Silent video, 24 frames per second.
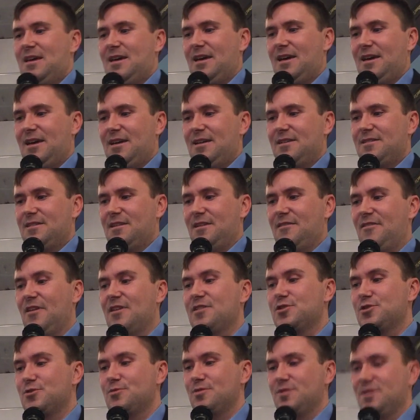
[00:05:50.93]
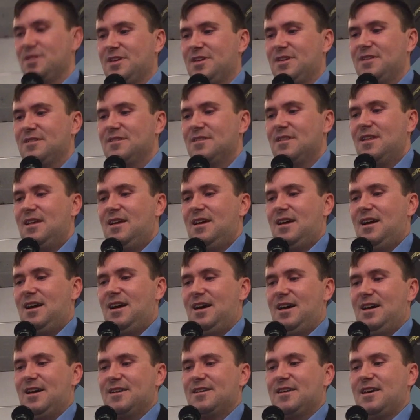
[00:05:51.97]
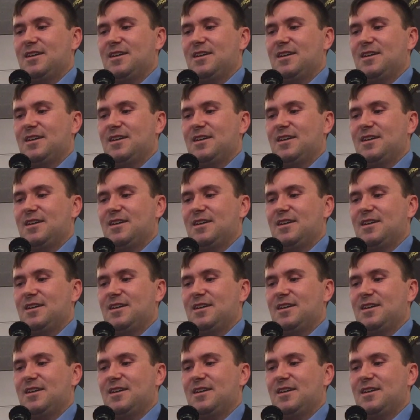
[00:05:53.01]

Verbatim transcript: And eventually, I